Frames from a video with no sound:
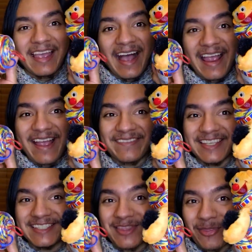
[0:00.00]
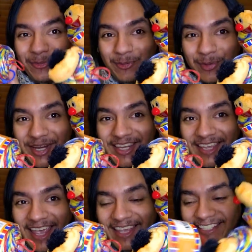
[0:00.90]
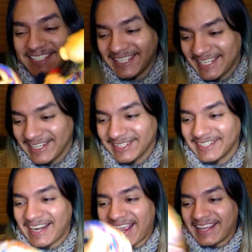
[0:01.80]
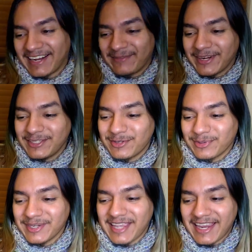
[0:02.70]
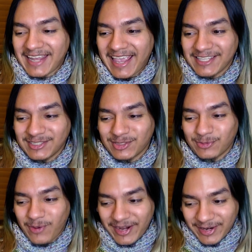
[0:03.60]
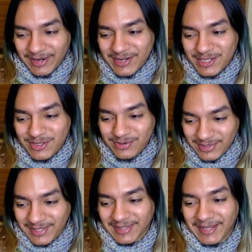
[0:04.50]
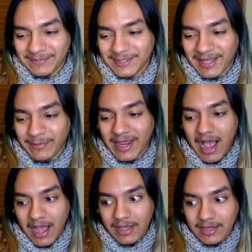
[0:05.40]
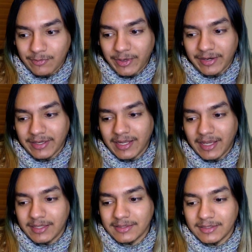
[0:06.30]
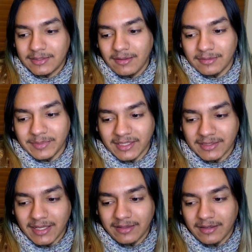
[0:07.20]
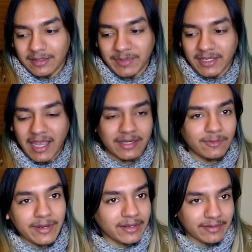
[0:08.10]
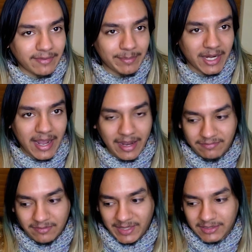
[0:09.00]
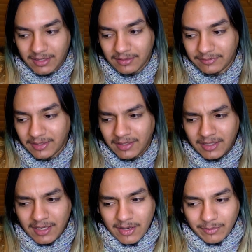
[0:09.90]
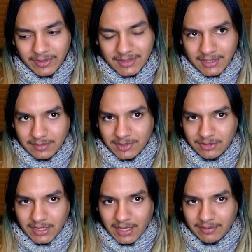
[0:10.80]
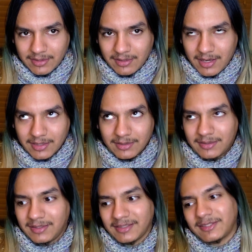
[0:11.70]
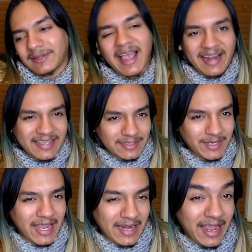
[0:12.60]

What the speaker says: I have these 3 cakes here, and I wanted to create a sweater using them so that way I can wear it as an adult, because I thought it'd be kind of weird if I made a hat for myself with a Sesame Street character on it. So it kind of has to be kind of